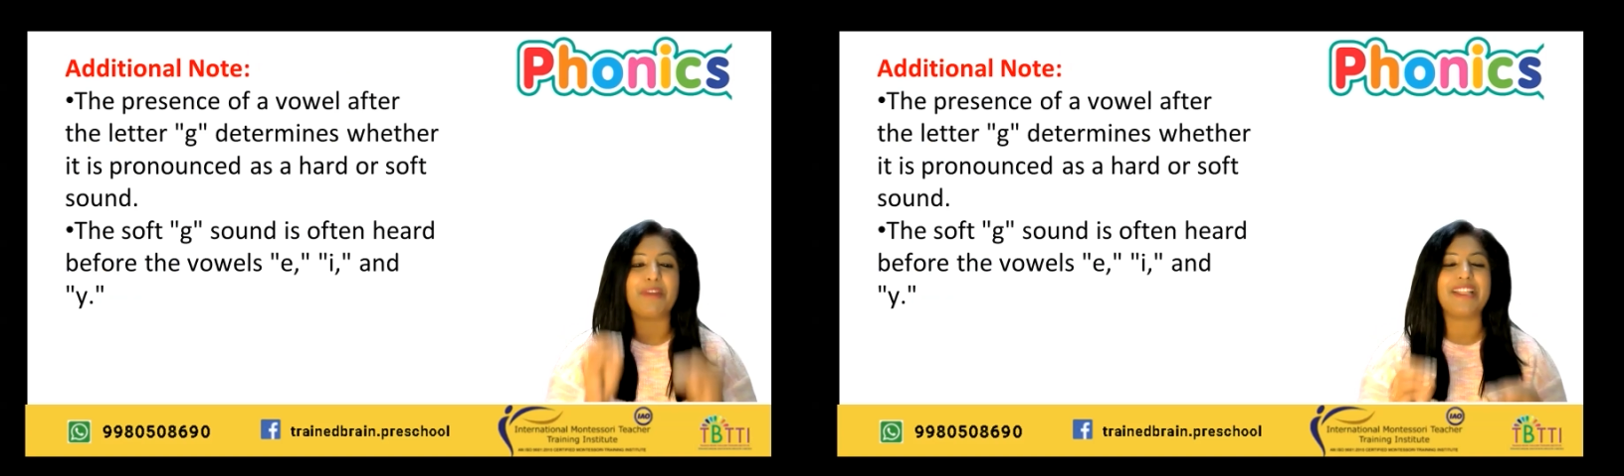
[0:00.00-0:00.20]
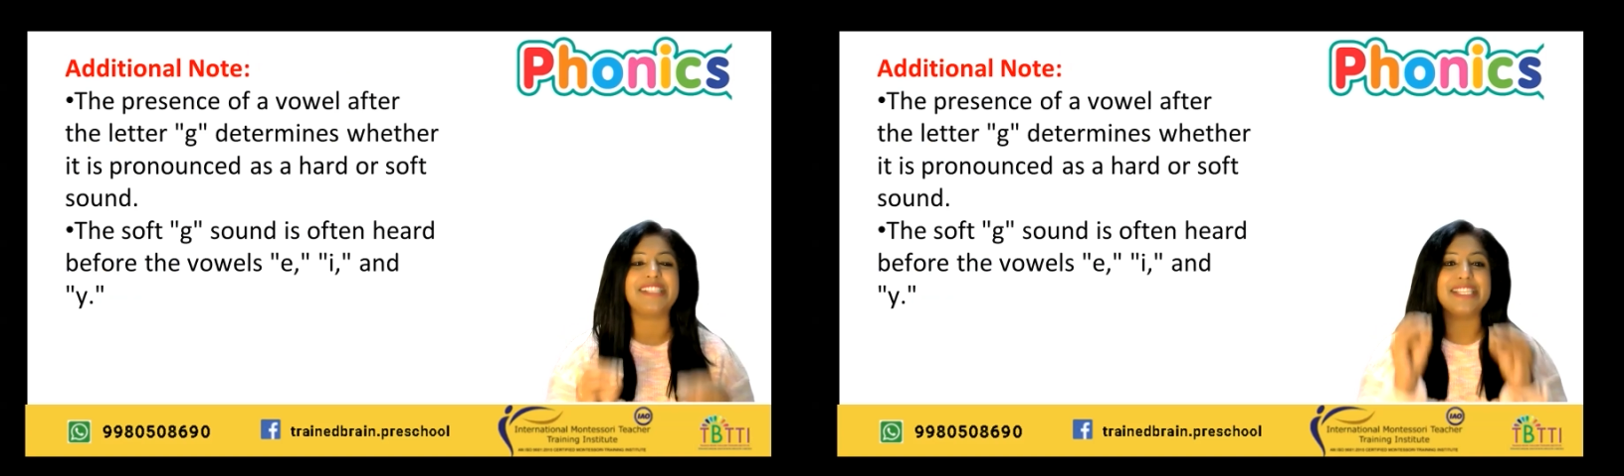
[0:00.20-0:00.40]

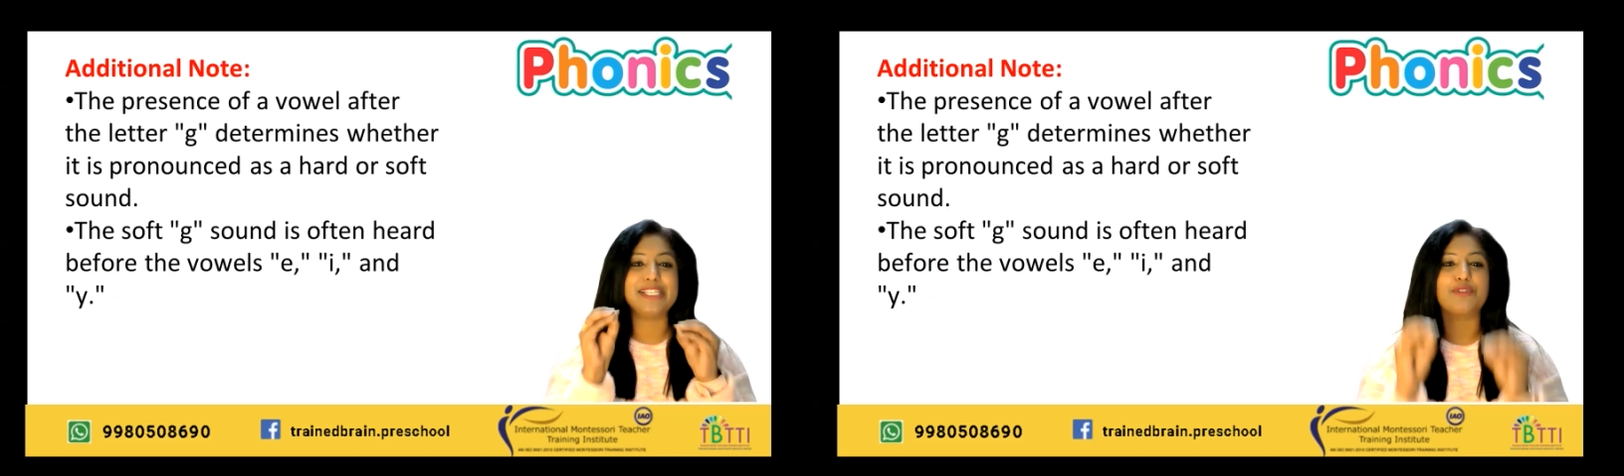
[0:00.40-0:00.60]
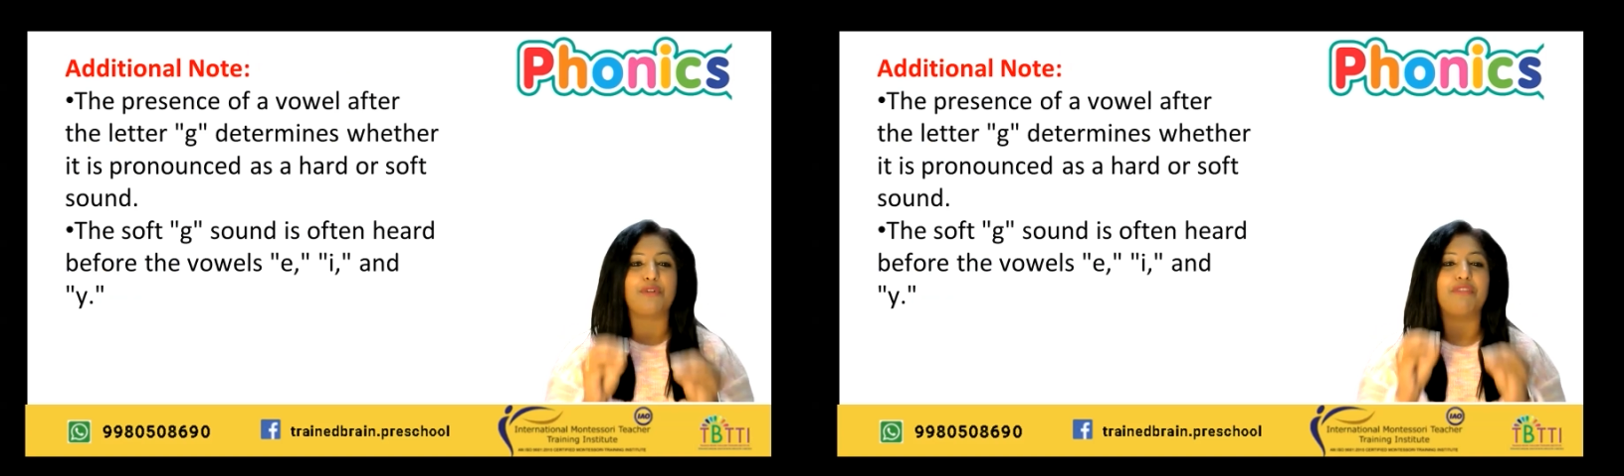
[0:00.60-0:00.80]

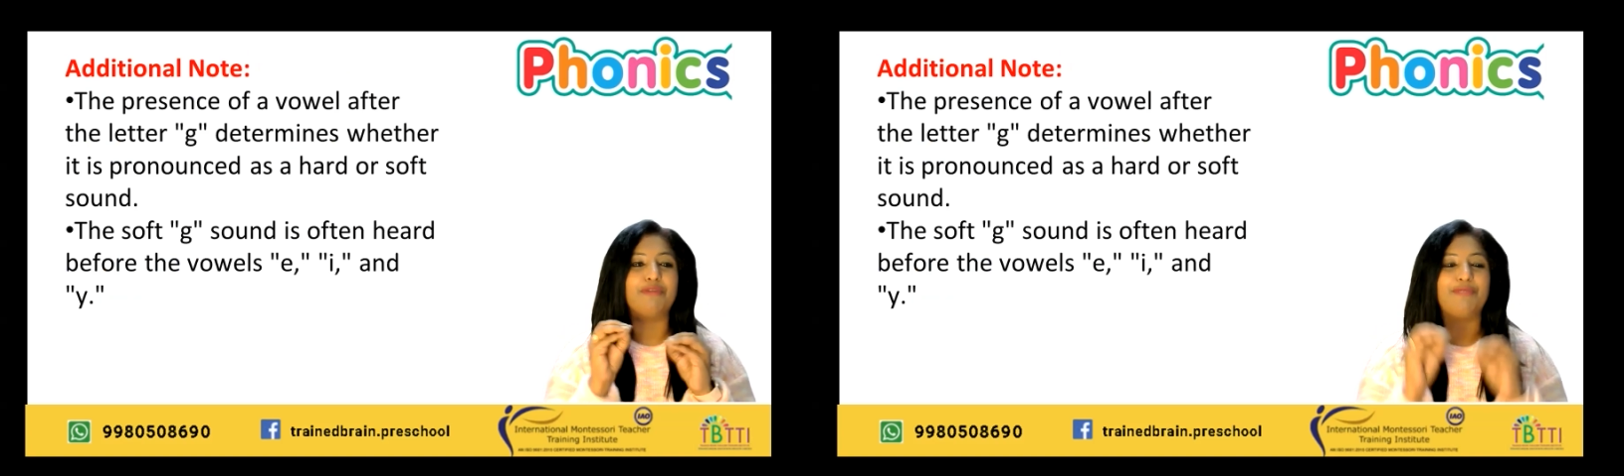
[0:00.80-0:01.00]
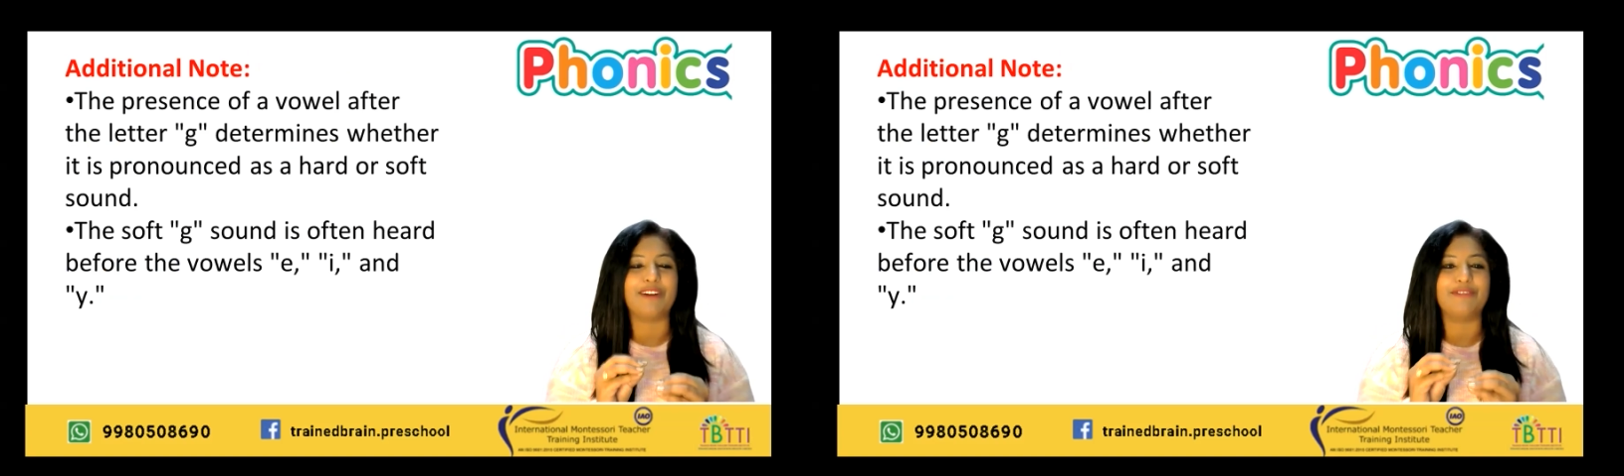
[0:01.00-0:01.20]
presence of
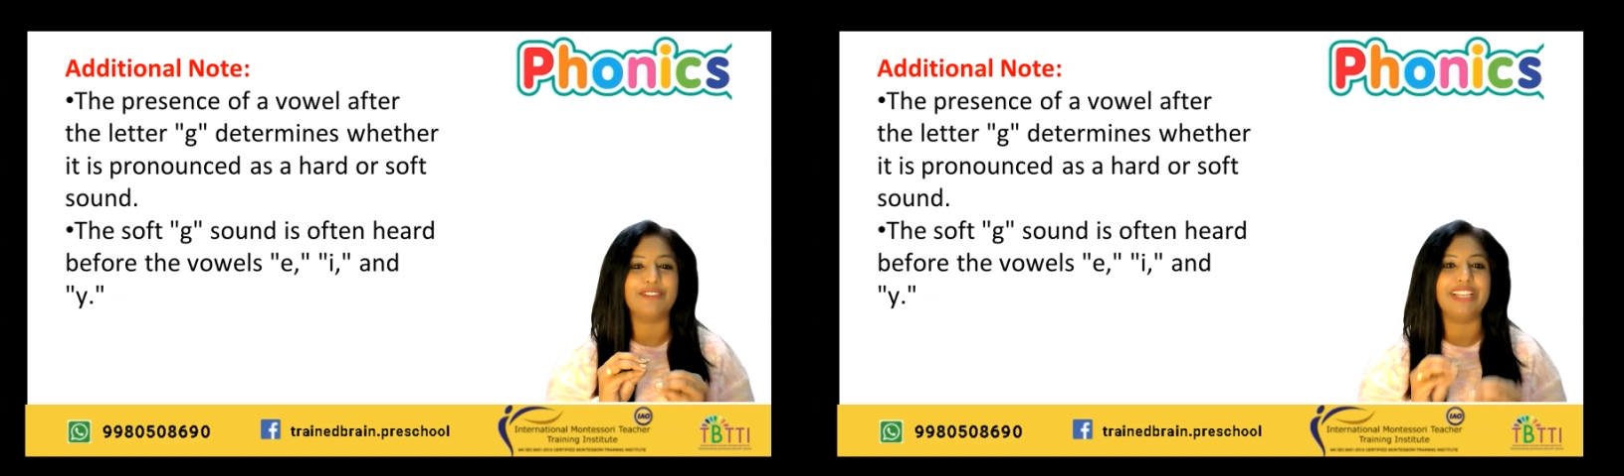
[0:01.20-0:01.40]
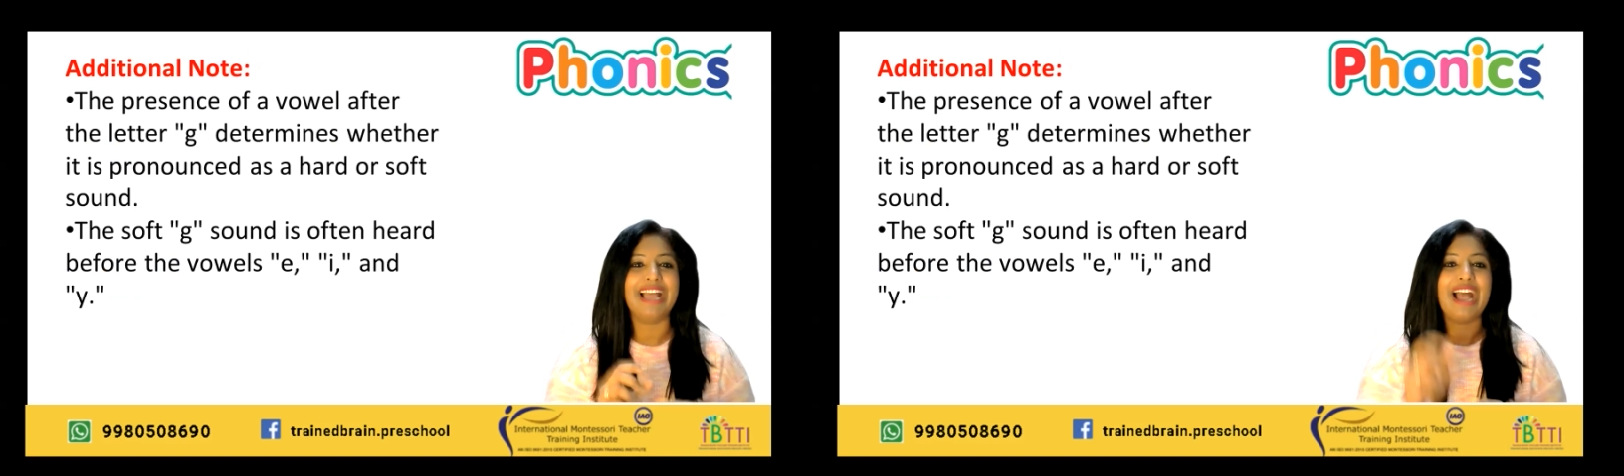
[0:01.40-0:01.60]
a
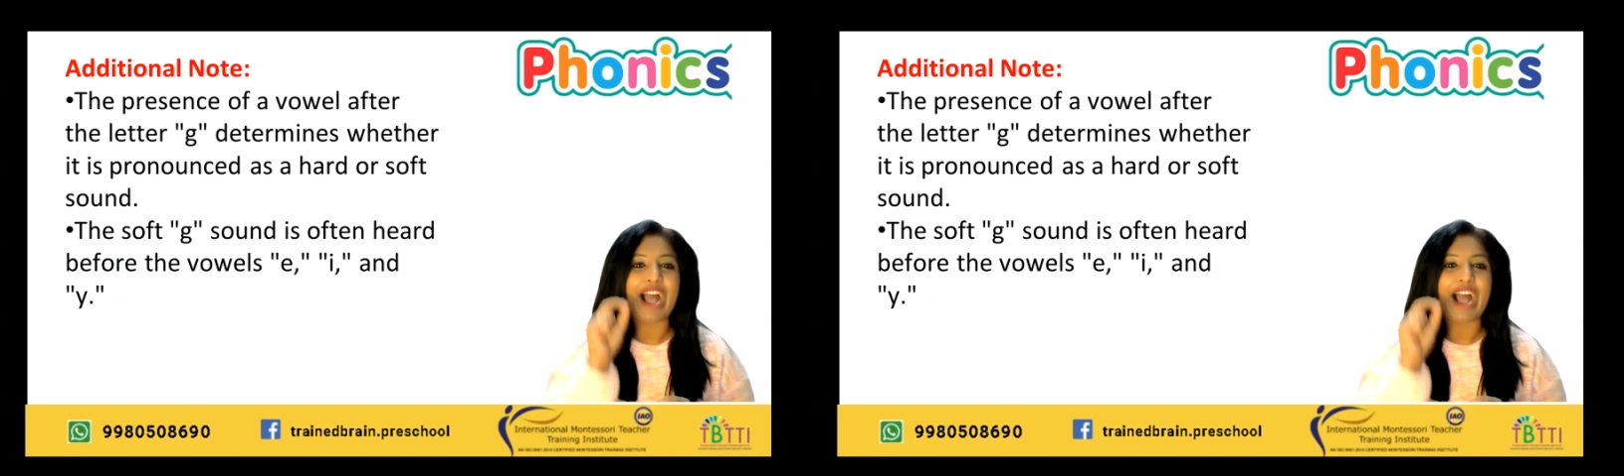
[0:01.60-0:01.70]
vowel